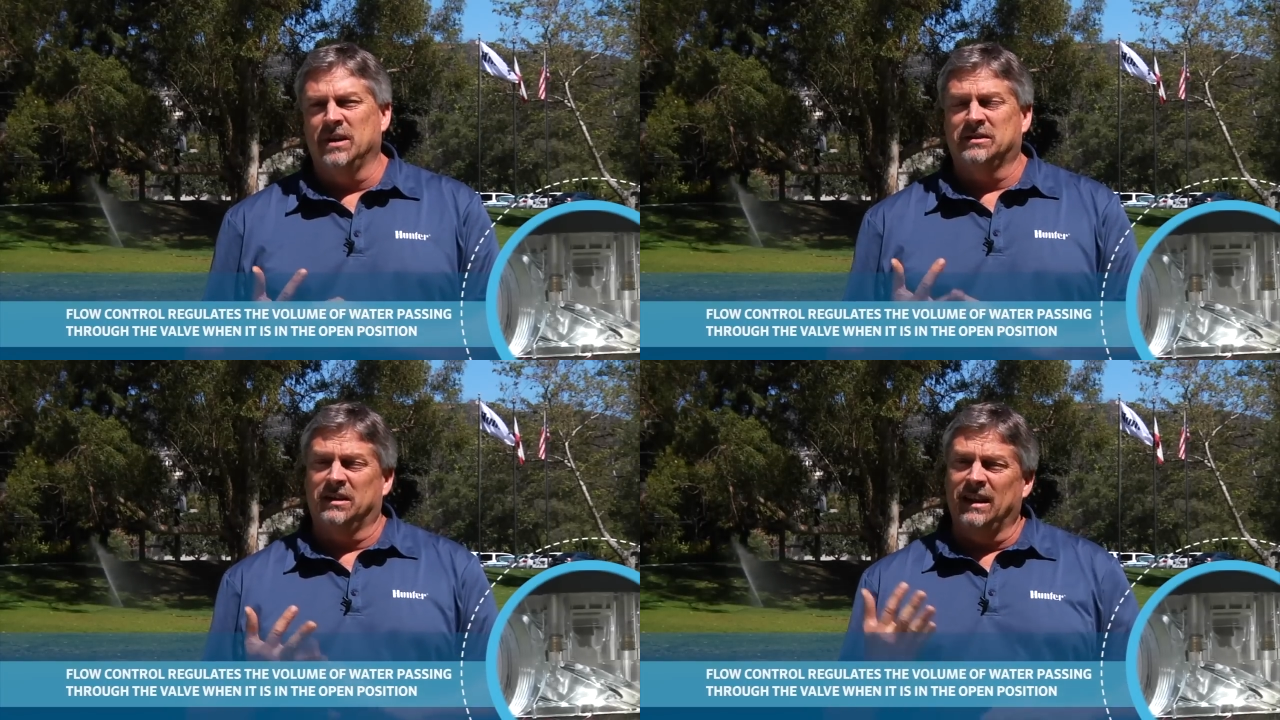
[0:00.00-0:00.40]

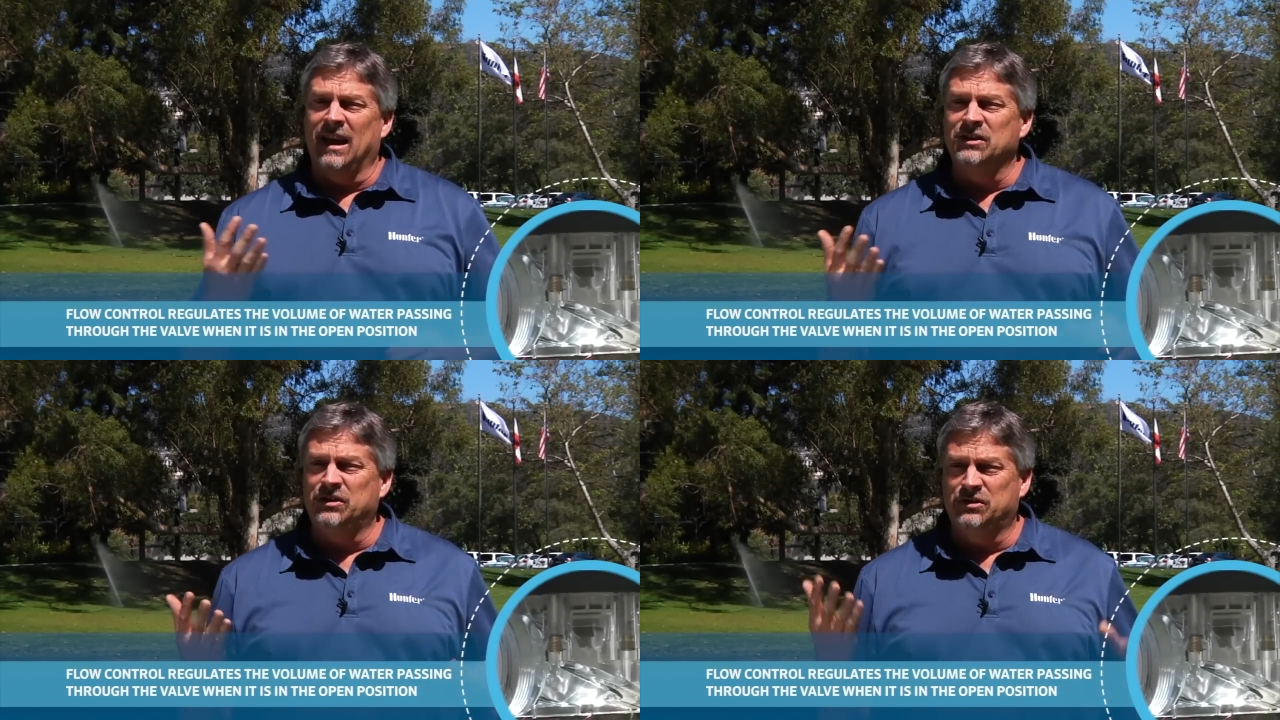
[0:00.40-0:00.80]
as it
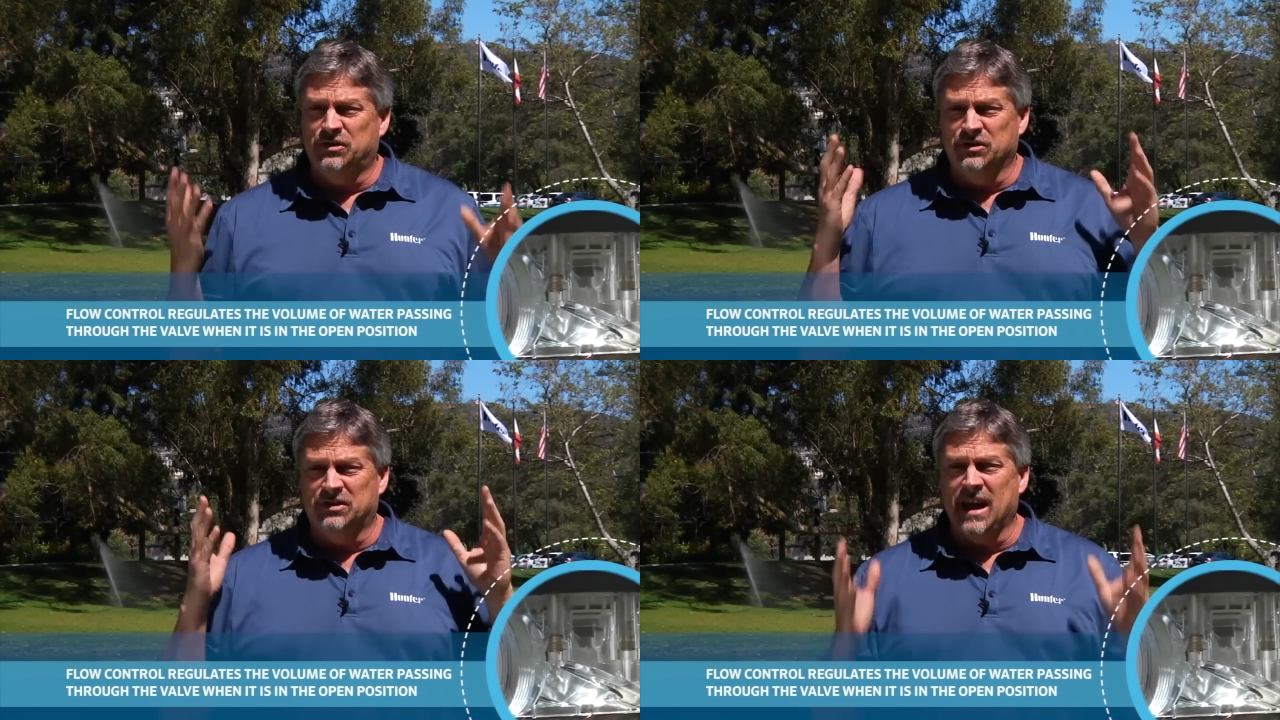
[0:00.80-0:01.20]
allows you
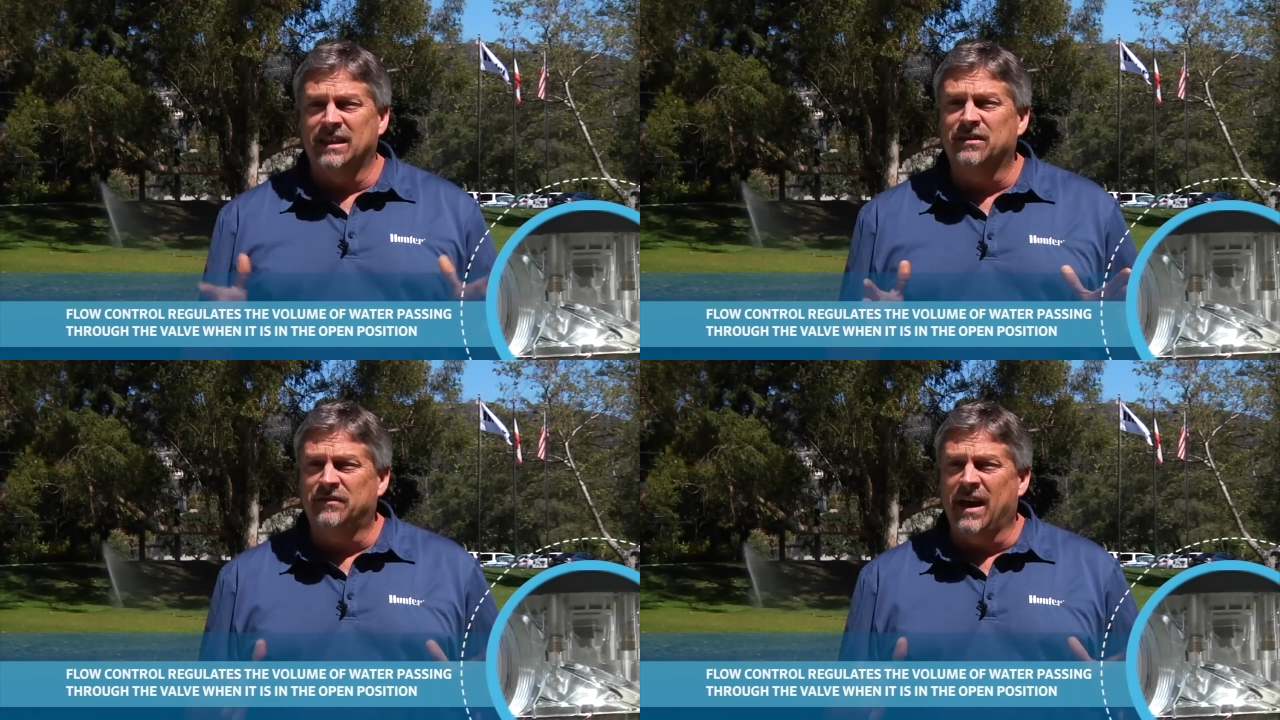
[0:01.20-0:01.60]
to set
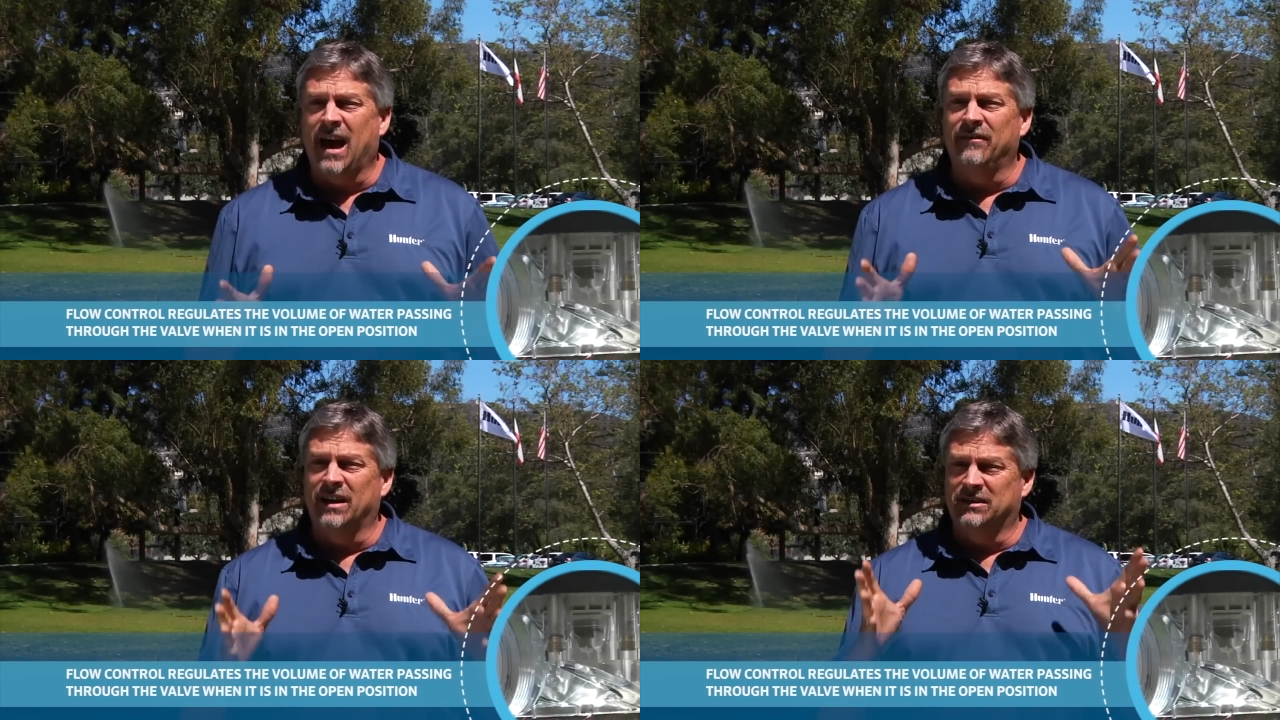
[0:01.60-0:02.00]
the
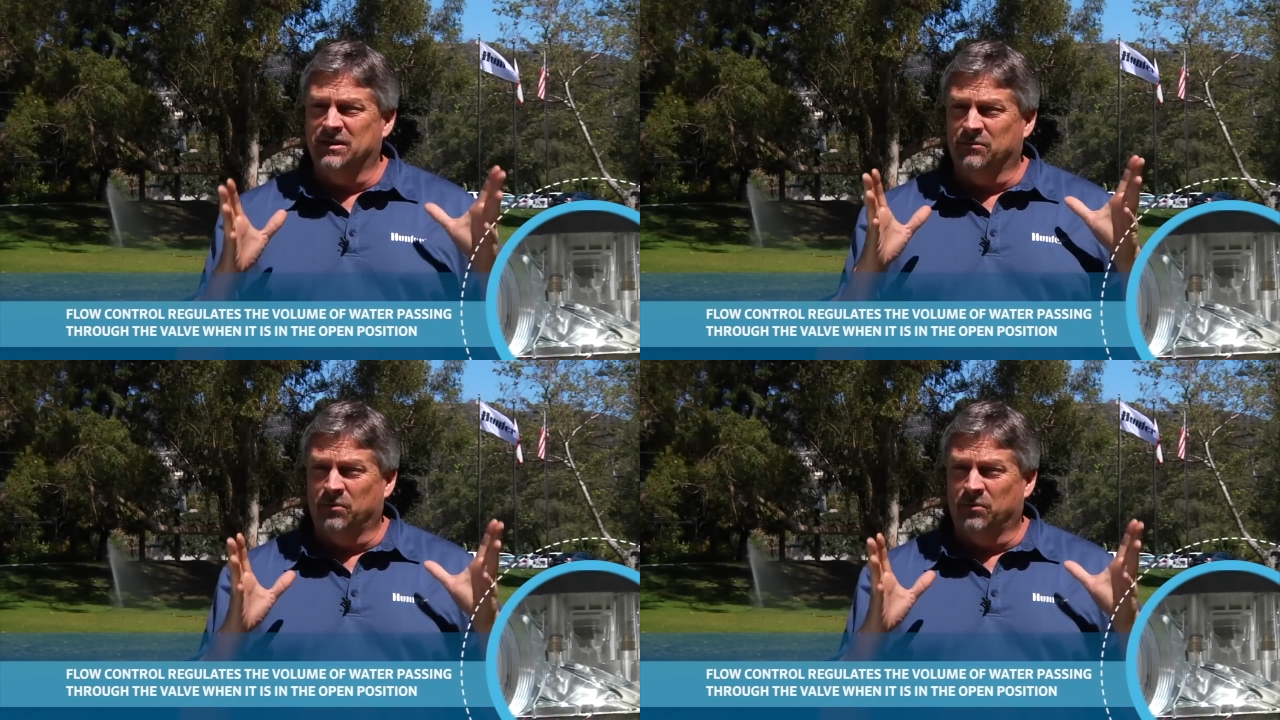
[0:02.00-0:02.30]
valve at the